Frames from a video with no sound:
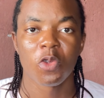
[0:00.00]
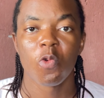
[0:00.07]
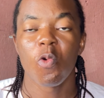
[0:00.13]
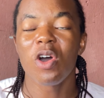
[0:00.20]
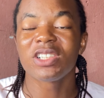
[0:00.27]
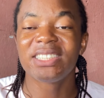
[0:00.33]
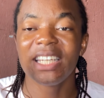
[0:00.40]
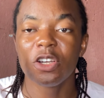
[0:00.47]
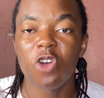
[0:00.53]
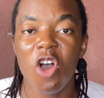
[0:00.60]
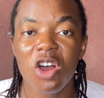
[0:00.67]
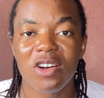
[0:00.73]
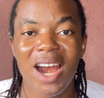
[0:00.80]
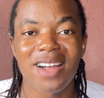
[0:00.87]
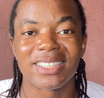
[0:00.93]
What they
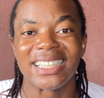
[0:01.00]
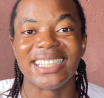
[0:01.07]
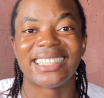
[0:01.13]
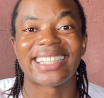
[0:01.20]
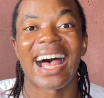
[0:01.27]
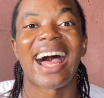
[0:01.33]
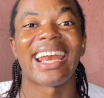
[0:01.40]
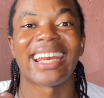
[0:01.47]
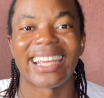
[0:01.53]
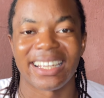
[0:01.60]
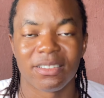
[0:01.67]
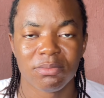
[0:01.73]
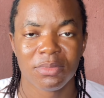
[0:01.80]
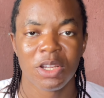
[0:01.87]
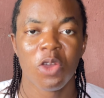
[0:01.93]
call ground is Ale.
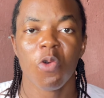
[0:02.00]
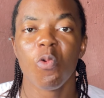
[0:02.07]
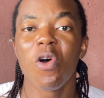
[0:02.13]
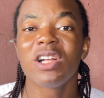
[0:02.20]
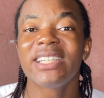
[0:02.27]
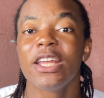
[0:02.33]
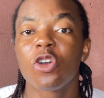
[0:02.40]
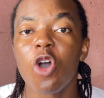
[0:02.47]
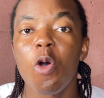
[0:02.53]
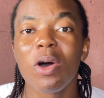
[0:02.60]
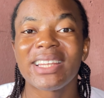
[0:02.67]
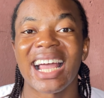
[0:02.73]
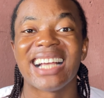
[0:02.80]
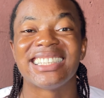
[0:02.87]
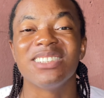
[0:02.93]
What they call
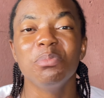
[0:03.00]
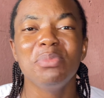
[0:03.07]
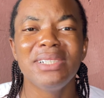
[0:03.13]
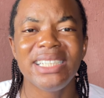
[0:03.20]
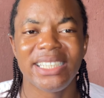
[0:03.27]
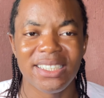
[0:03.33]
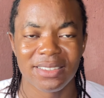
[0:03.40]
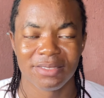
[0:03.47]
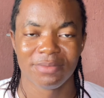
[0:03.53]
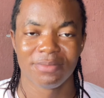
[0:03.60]
water is Mmiri.